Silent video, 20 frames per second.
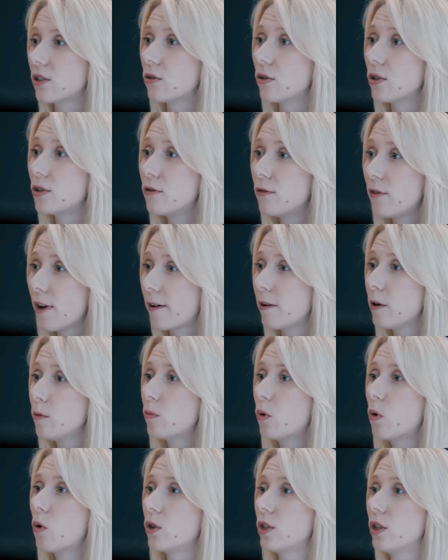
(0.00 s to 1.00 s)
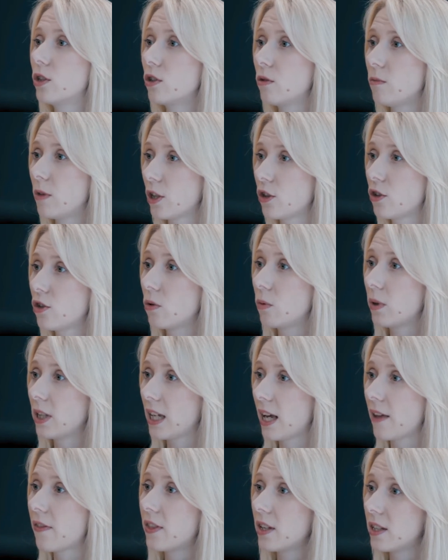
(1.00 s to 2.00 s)
So it's very important to make sure we
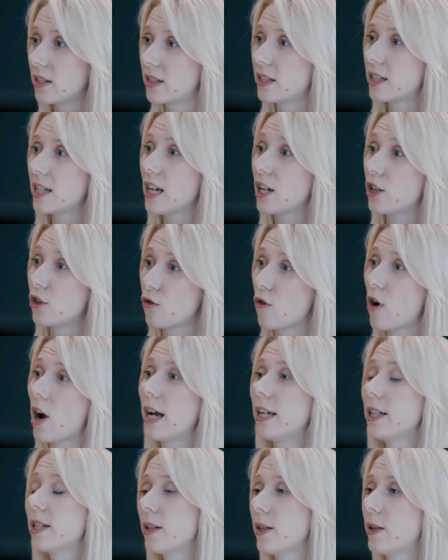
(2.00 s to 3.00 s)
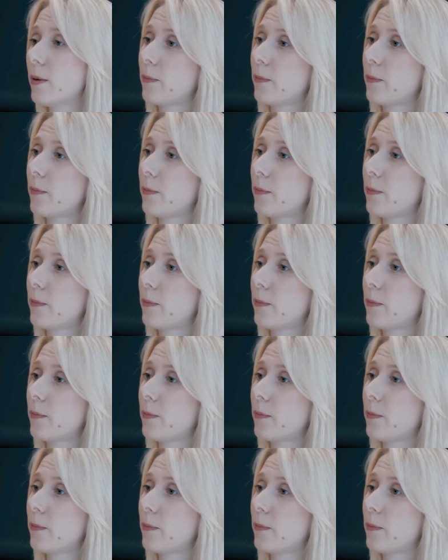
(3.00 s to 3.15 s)
get this stage right.